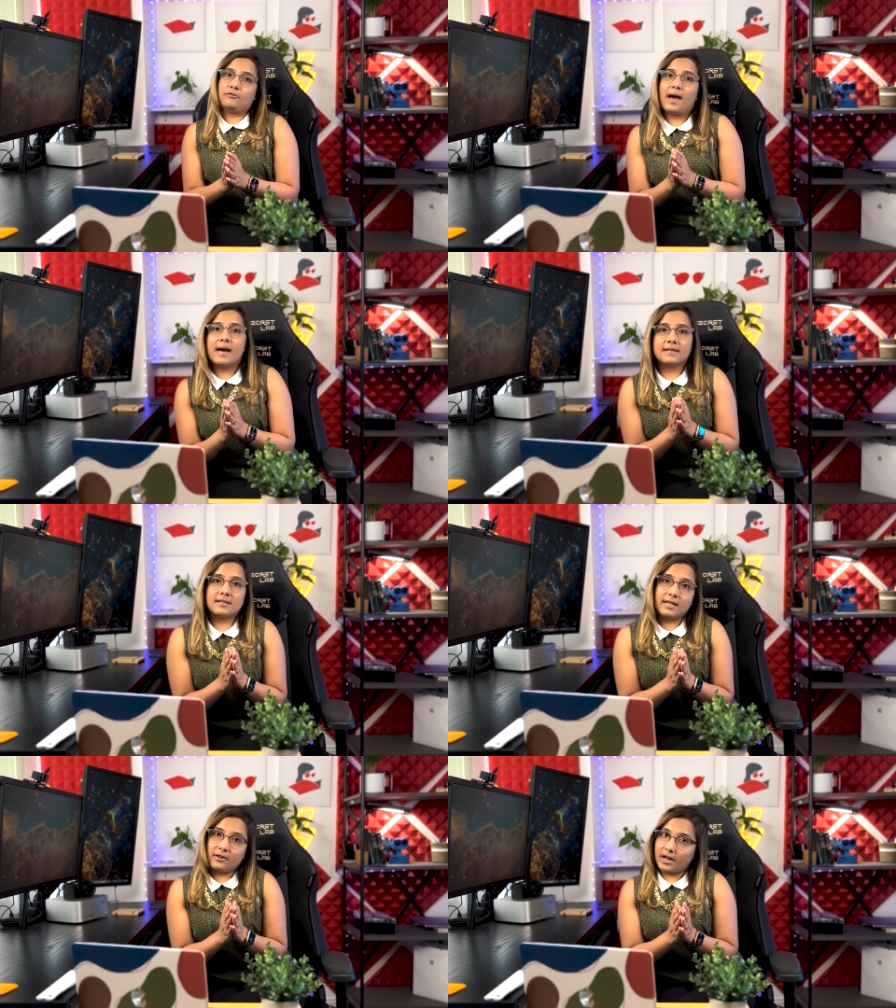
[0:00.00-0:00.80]
as
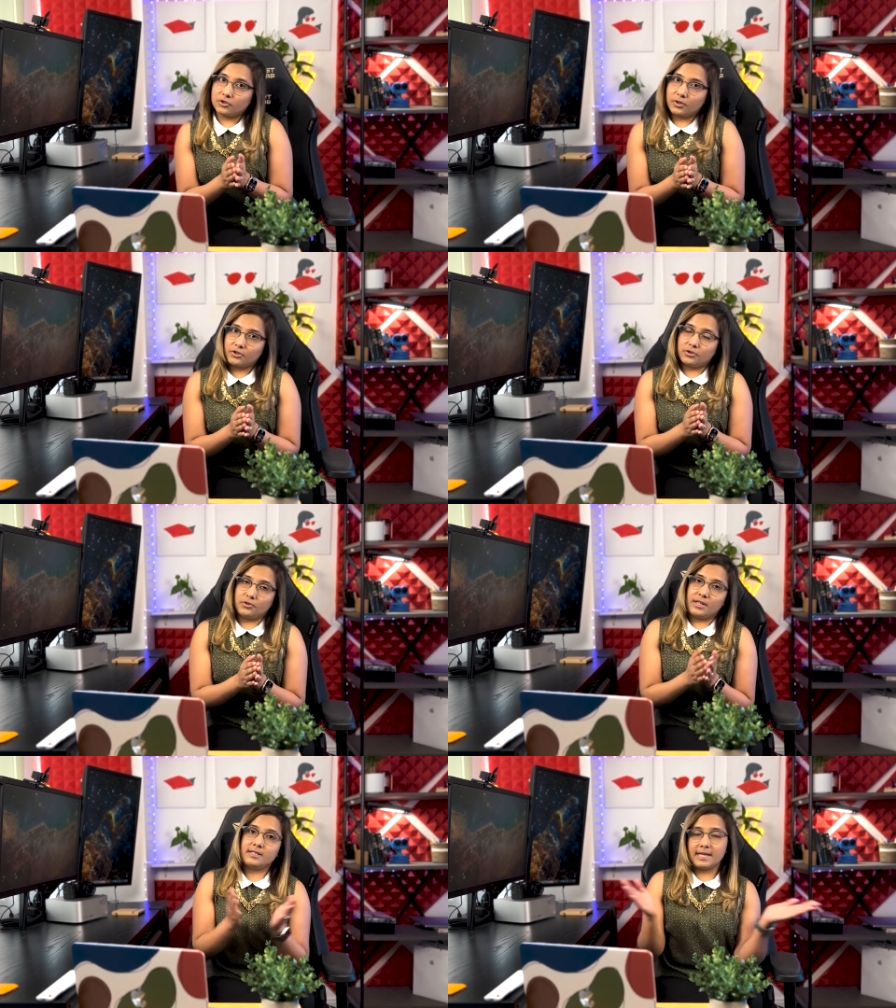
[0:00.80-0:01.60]
a graduate
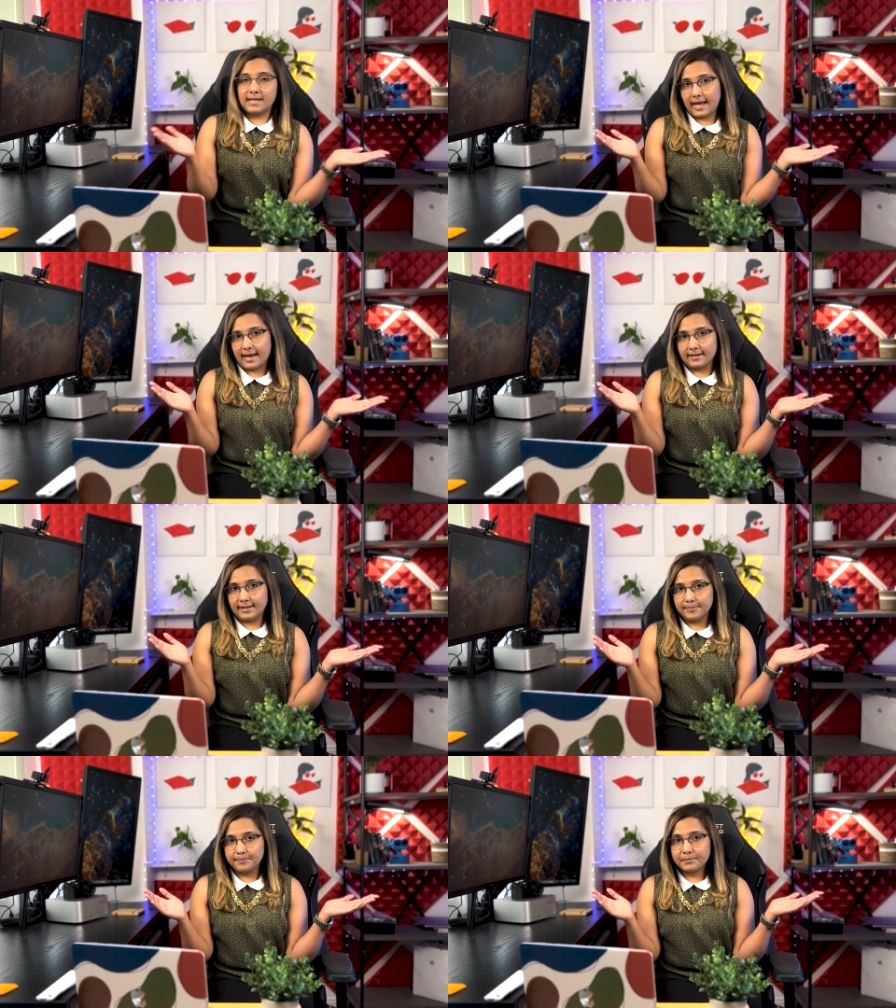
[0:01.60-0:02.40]
student in
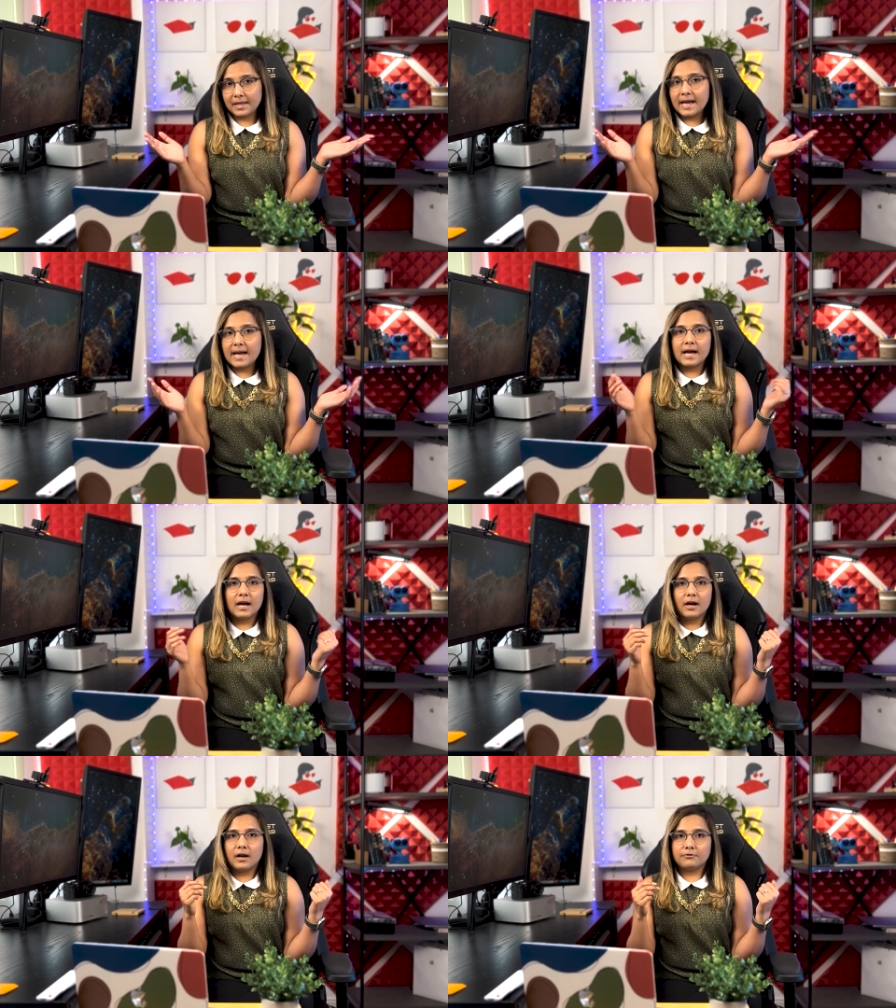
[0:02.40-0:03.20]
Canada.
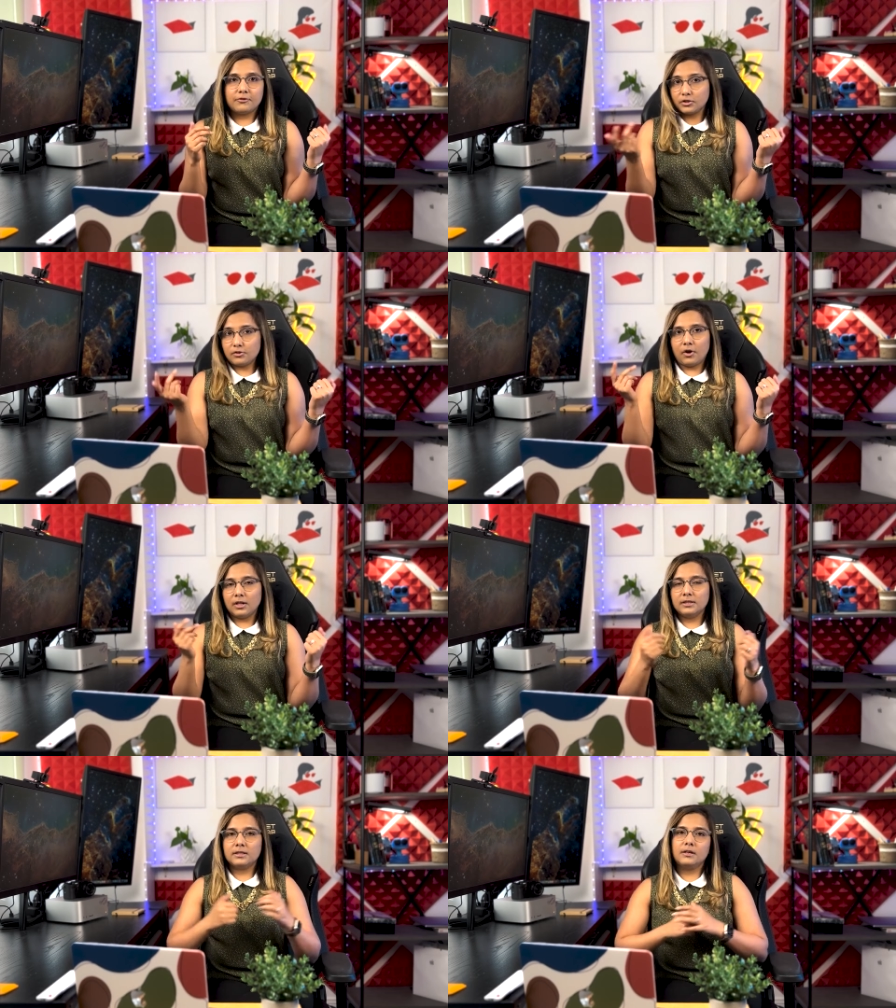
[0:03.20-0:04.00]
Uh, first of
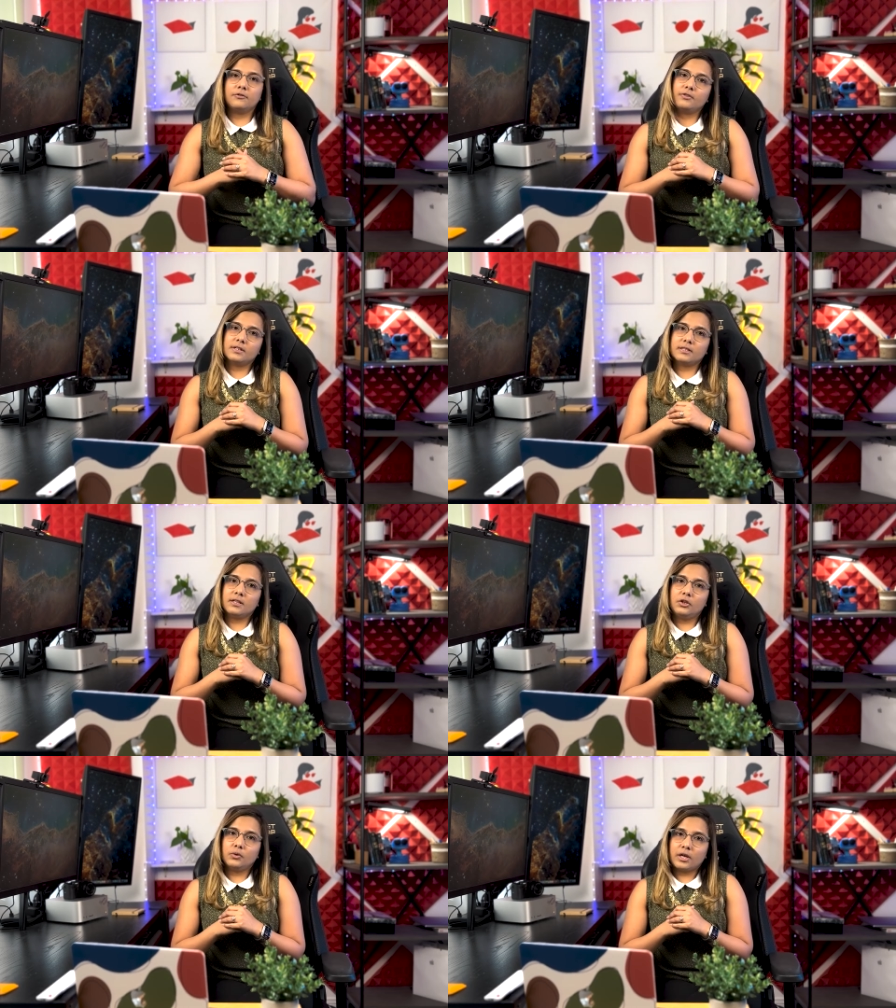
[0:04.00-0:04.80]
all, the first
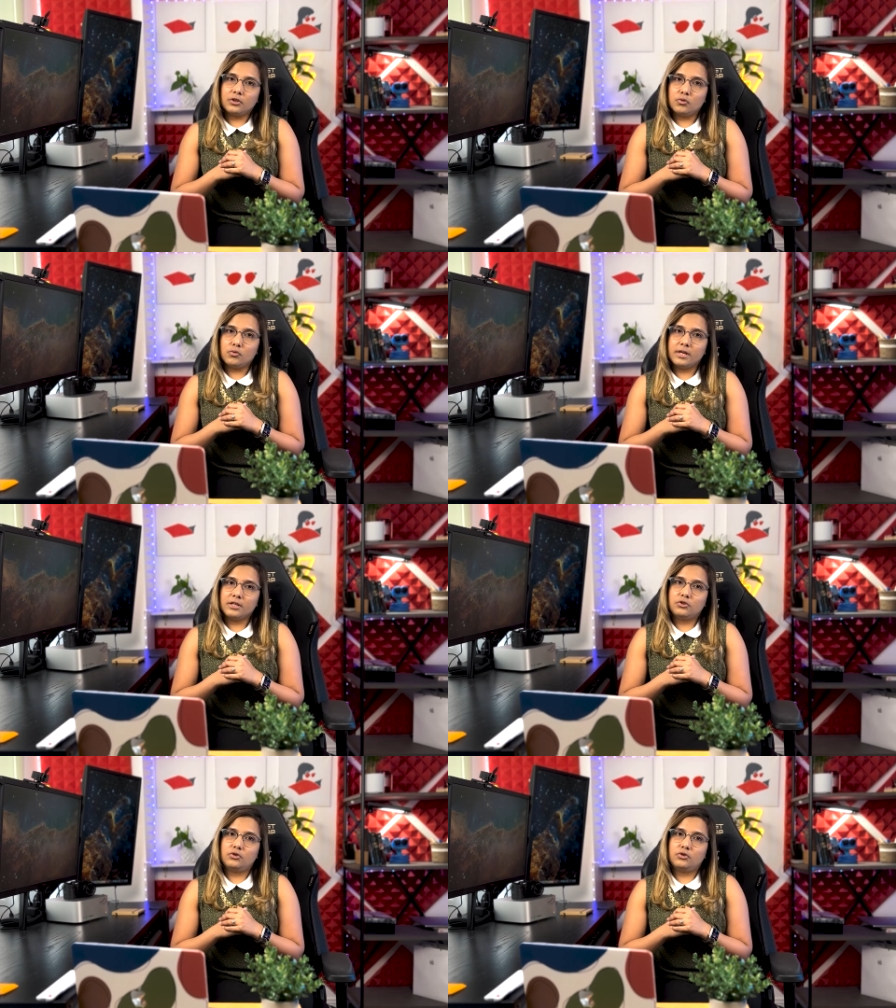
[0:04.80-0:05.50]
thing you can do is to